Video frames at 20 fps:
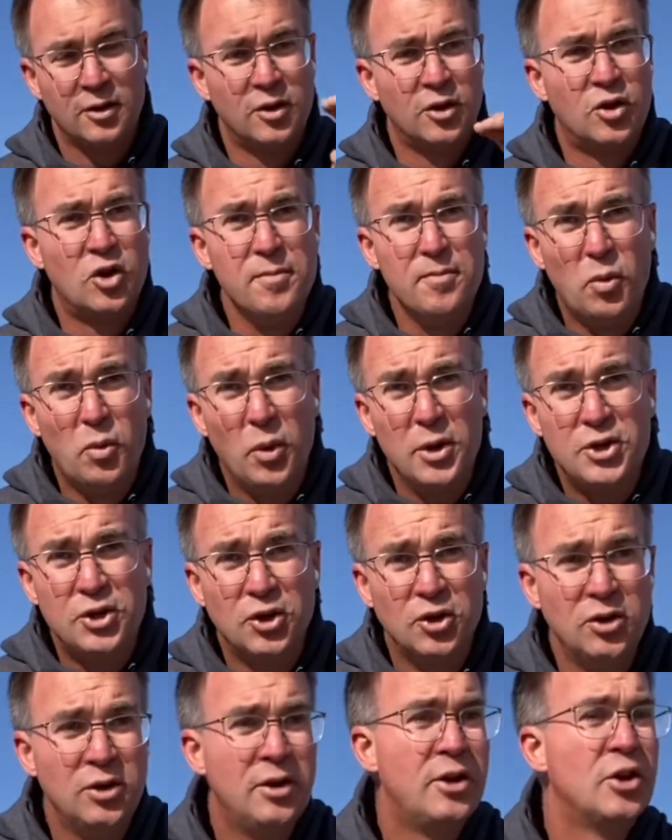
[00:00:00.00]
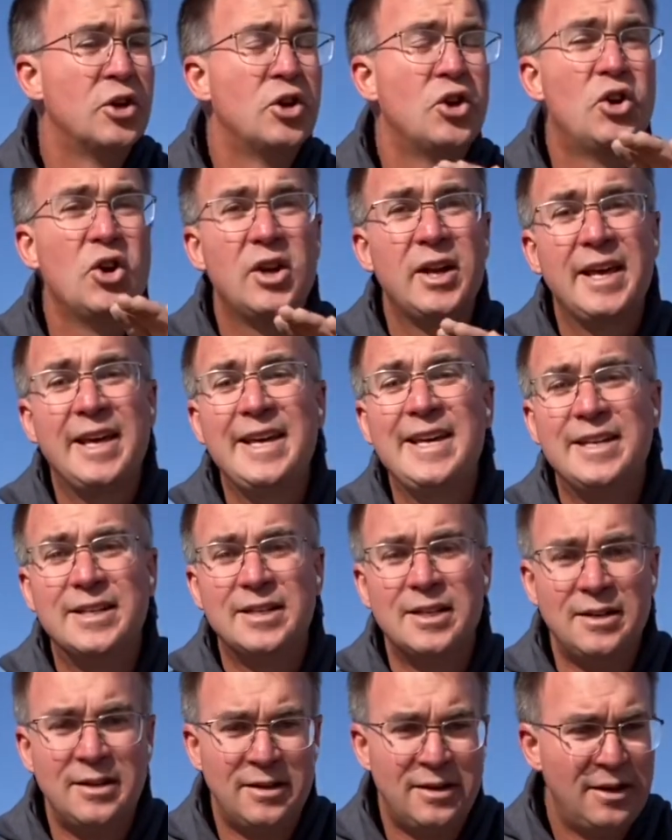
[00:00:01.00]
Good moisture, good heat.
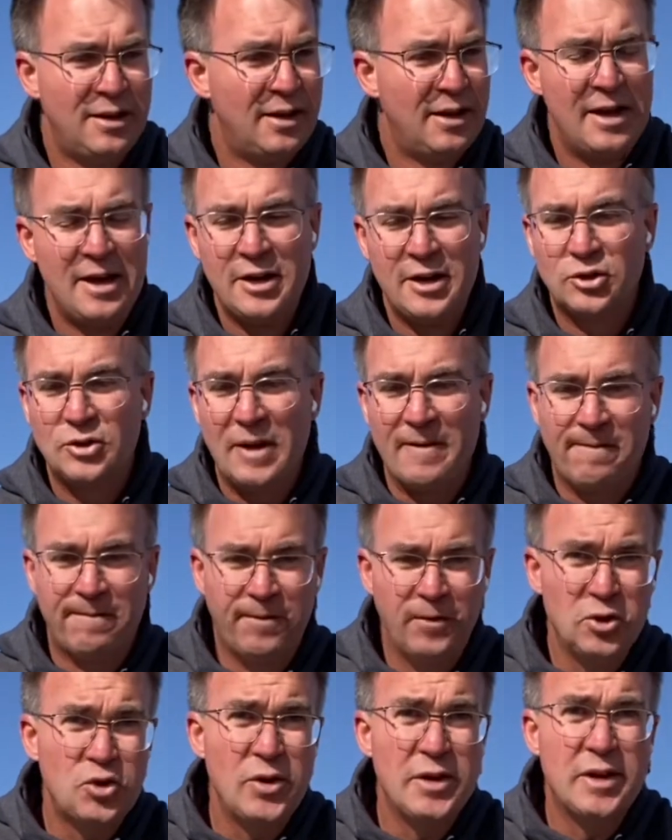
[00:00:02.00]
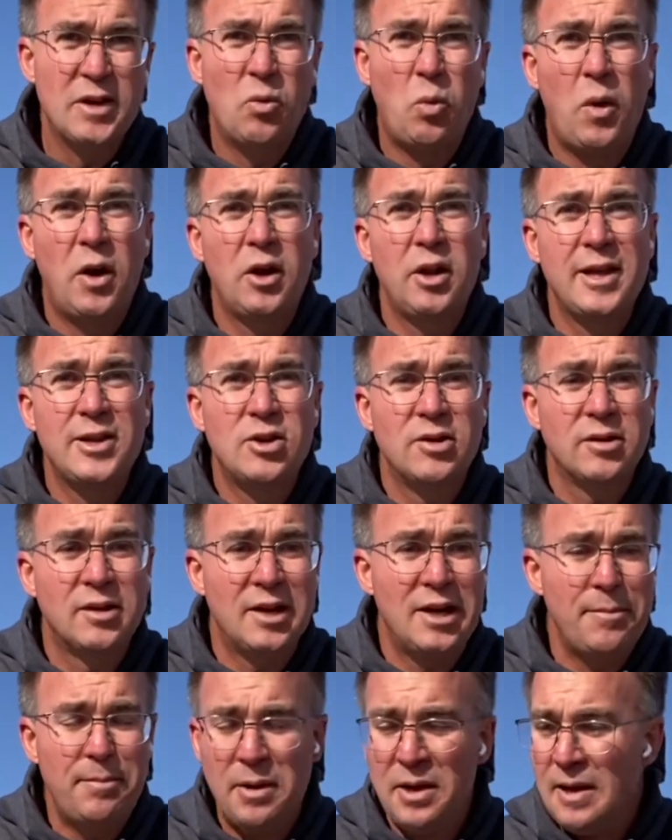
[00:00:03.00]
So that first drink of water they took
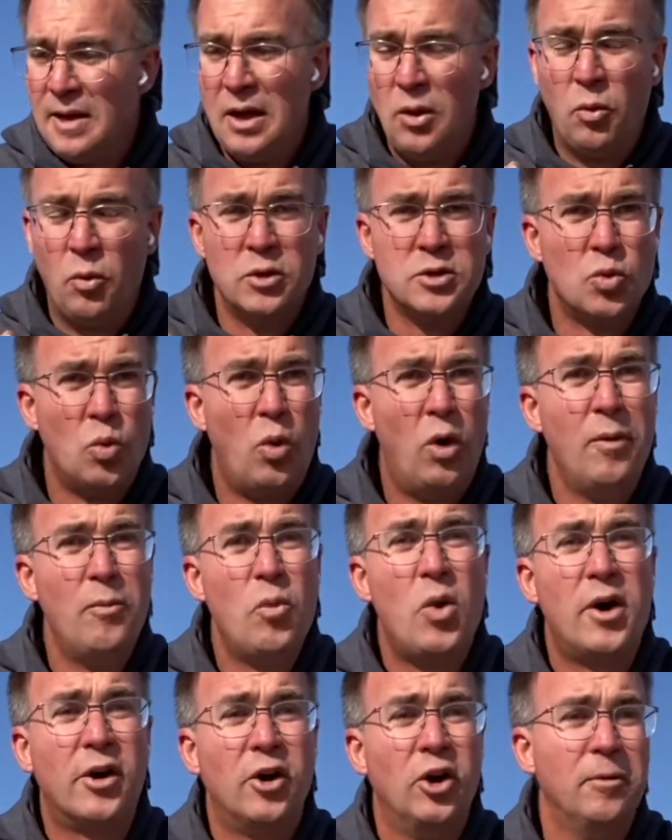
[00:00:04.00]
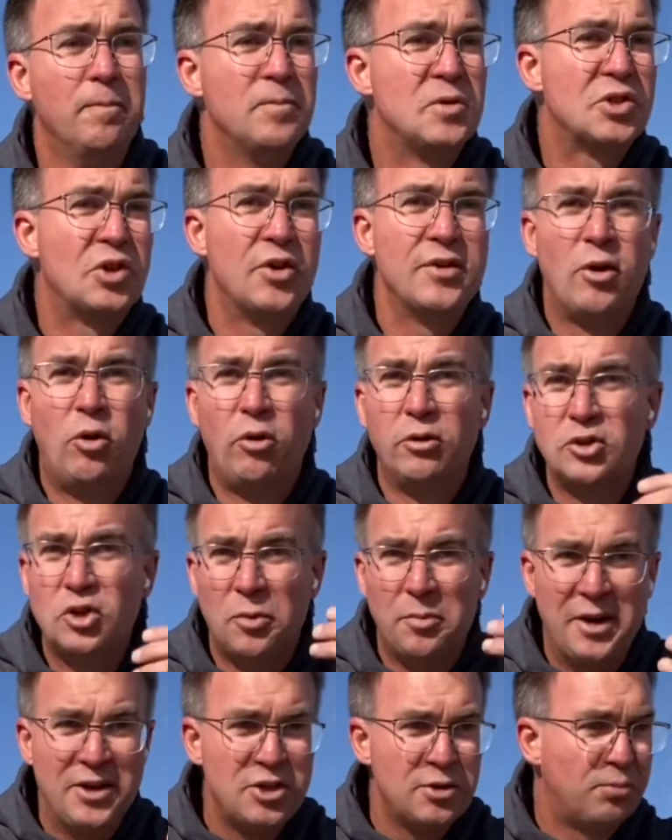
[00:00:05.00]
up was warm water. Started the whole
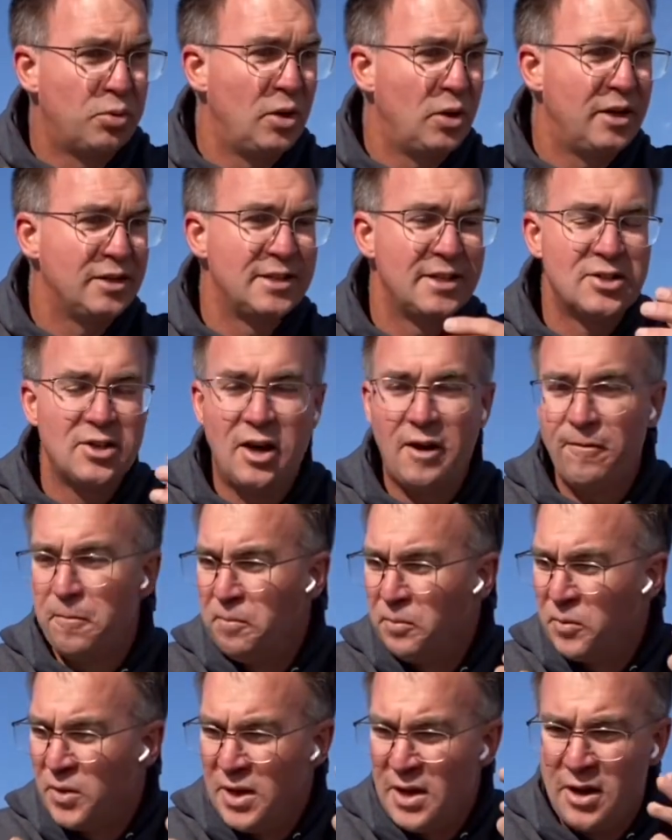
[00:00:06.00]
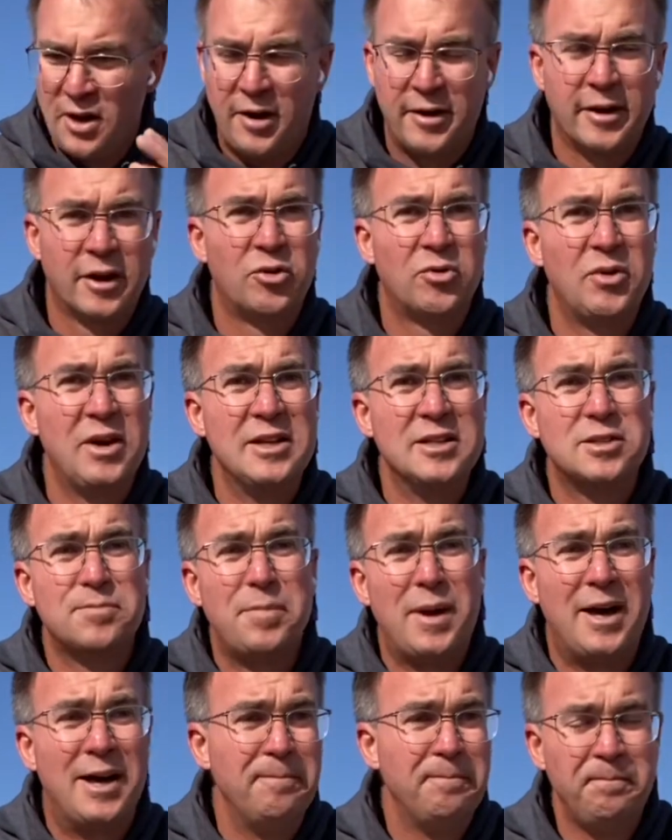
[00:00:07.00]
germination process off on a great
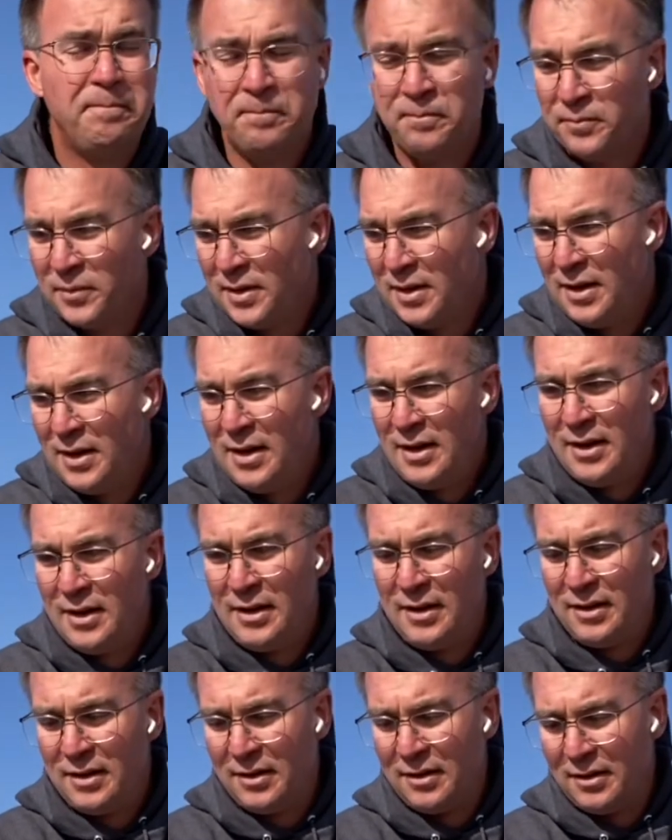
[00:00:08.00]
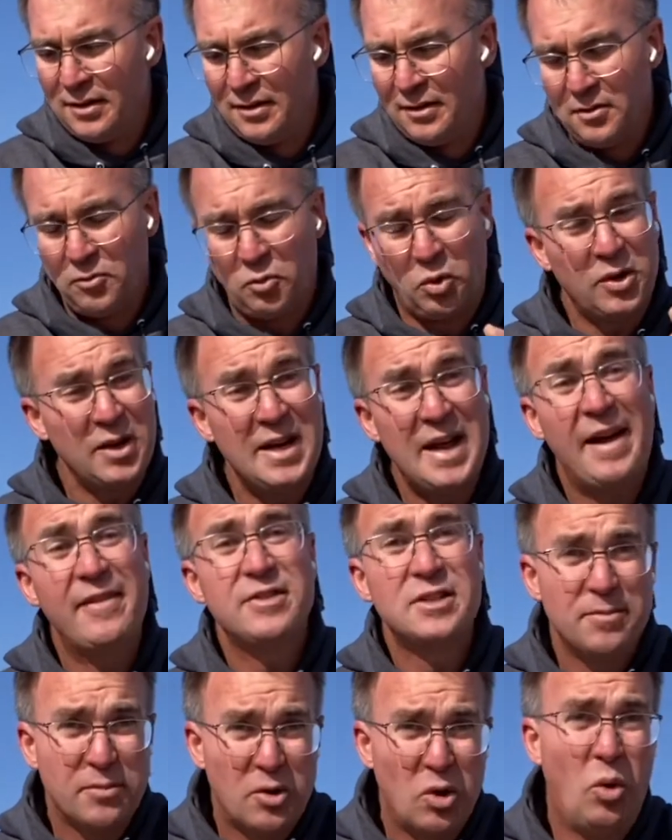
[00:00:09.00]
spot. We're gonna have
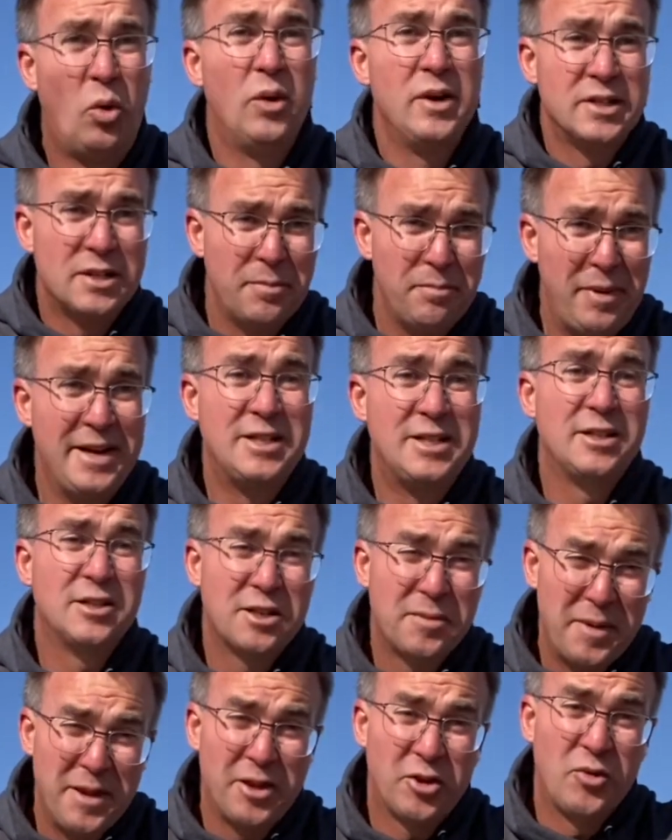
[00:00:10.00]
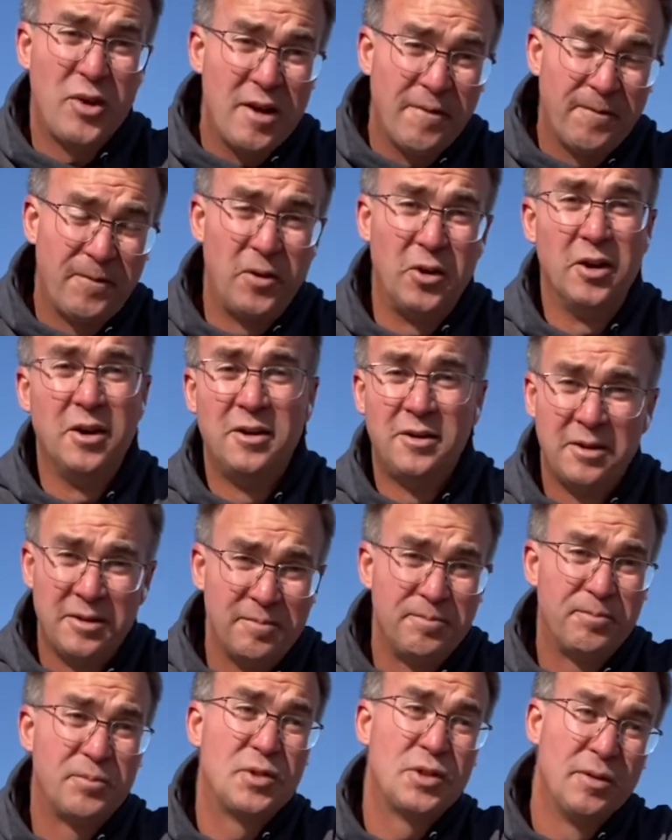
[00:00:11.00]
some corn and some beans that can be in the ground for
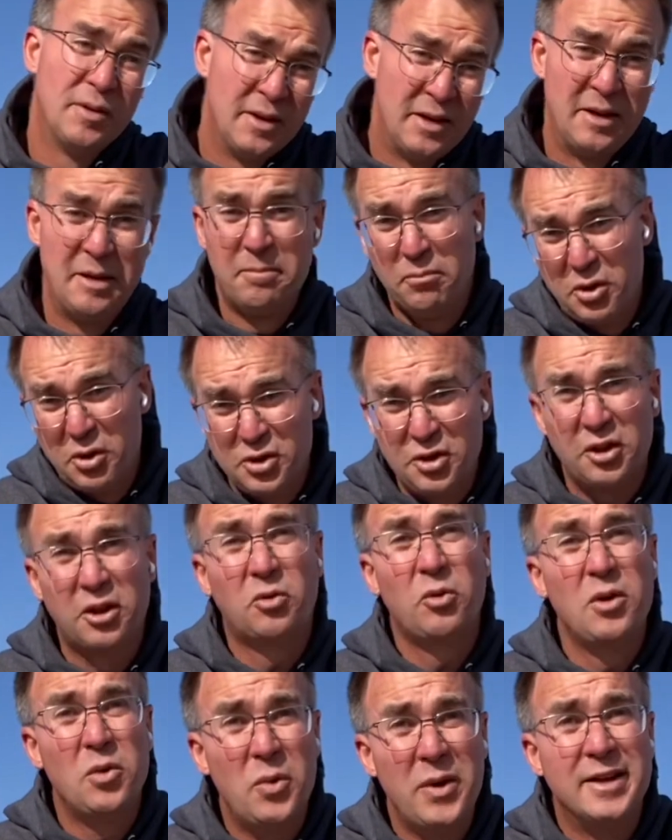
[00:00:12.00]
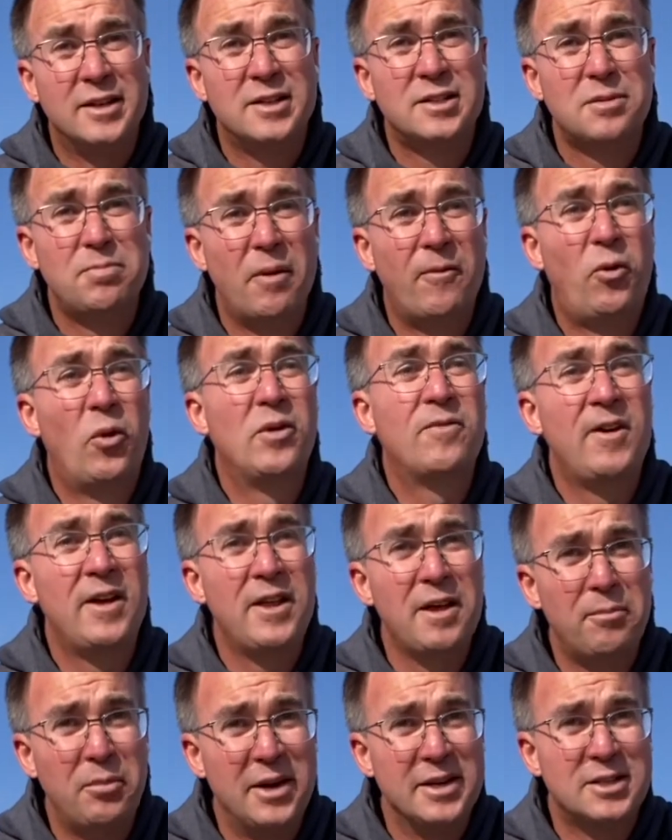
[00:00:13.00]
pushing 3 weeks before it
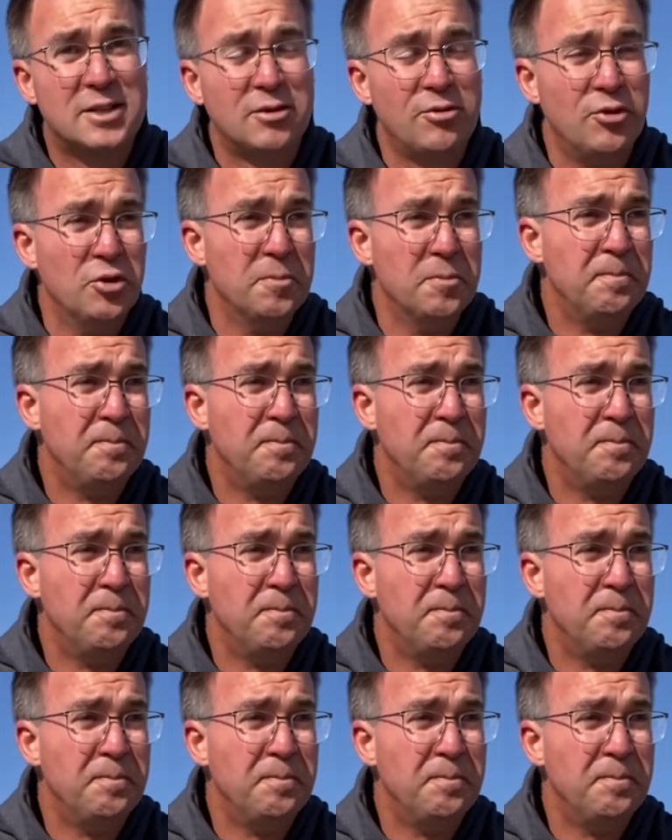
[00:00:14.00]
finally breaks through.